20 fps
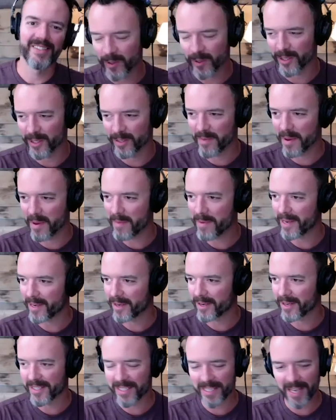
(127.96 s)
which is maybe
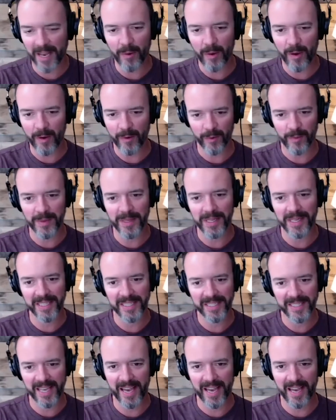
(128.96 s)
a good segue for me
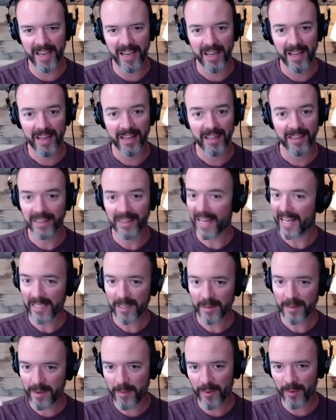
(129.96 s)
to say
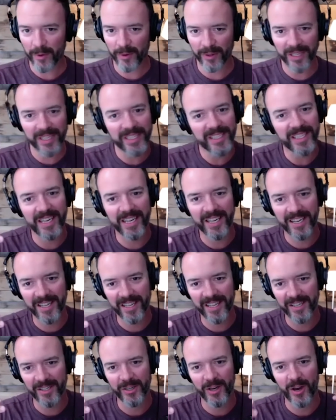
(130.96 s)
lots of people are listening
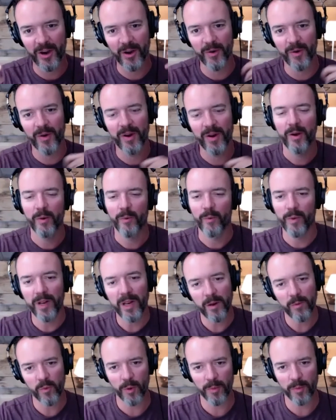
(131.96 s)
to this show.
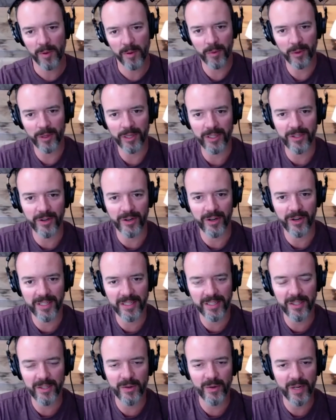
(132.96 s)
We need more people to turn
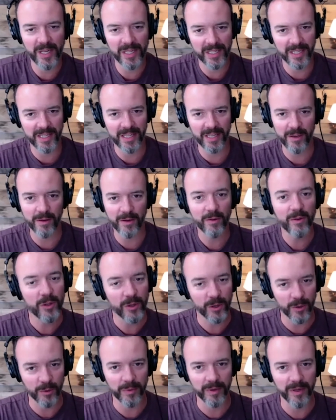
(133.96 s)
and tune into the
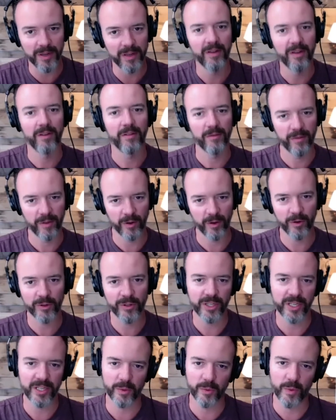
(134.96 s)
YouTube
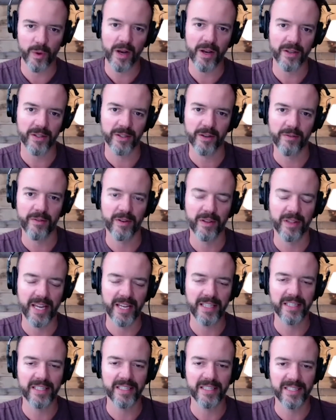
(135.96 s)
version as well. So if you'd
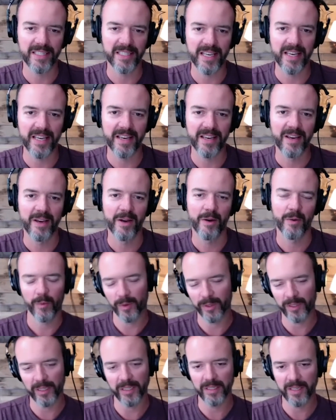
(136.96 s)
like to see
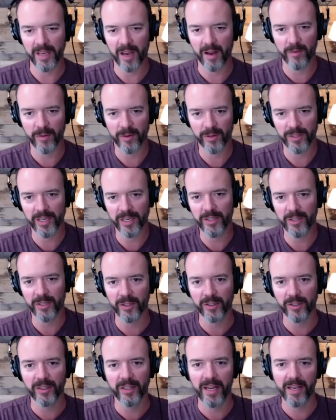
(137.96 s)
what this
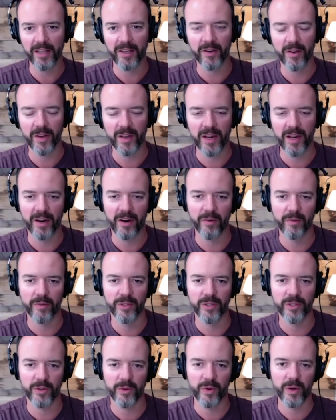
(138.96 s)
conversation looked like, you can head
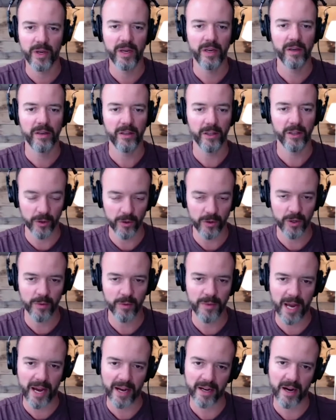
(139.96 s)
over to
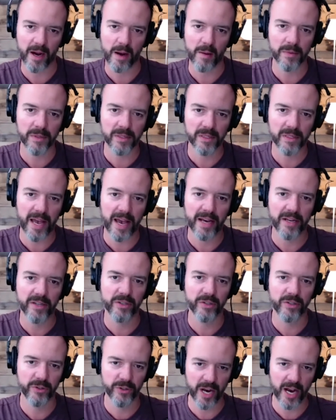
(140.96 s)
youtube.com
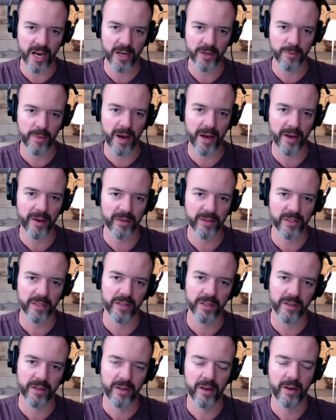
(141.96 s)
slash Josh Miles
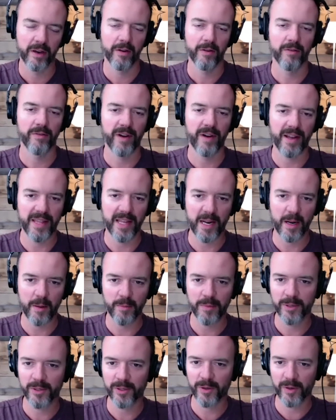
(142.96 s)
to find that
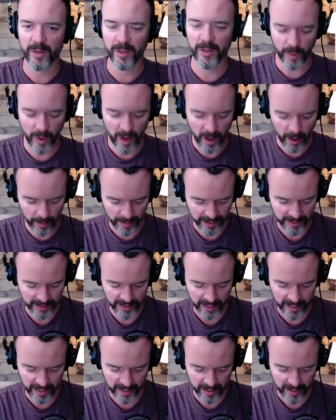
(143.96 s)
episode as well.
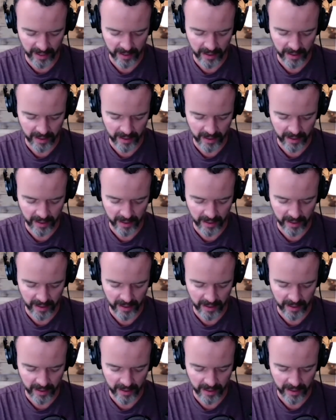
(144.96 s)
But uh,